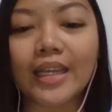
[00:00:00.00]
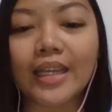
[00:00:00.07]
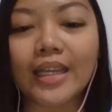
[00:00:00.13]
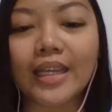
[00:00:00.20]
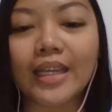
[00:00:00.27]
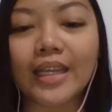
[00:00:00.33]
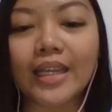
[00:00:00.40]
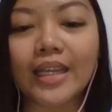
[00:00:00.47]

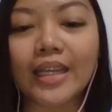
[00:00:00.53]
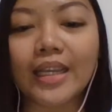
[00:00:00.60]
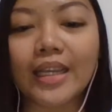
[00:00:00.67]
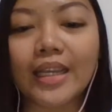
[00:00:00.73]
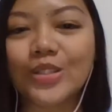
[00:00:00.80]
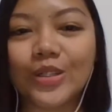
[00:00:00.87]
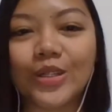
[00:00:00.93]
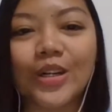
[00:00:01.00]
Does it
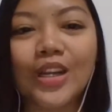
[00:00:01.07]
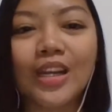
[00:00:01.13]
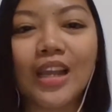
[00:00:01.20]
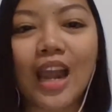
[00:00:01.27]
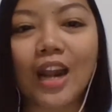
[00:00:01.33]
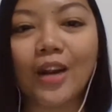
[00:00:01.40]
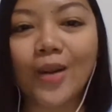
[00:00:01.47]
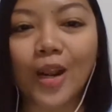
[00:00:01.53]
answer
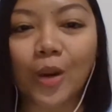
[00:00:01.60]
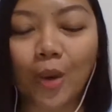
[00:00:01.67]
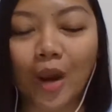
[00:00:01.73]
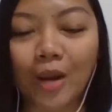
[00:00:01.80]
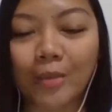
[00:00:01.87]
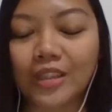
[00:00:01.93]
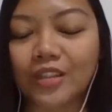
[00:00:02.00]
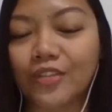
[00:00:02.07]
a
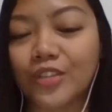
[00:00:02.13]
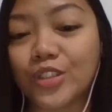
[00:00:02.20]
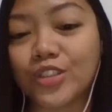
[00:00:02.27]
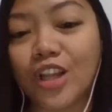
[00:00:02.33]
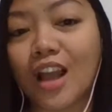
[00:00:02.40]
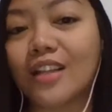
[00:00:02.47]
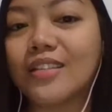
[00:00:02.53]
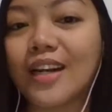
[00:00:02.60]
requirement of the
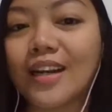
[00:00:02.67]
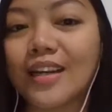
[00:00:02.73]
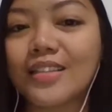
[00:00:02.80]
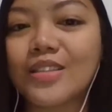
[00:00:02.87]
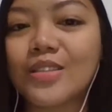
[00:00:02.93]
genre?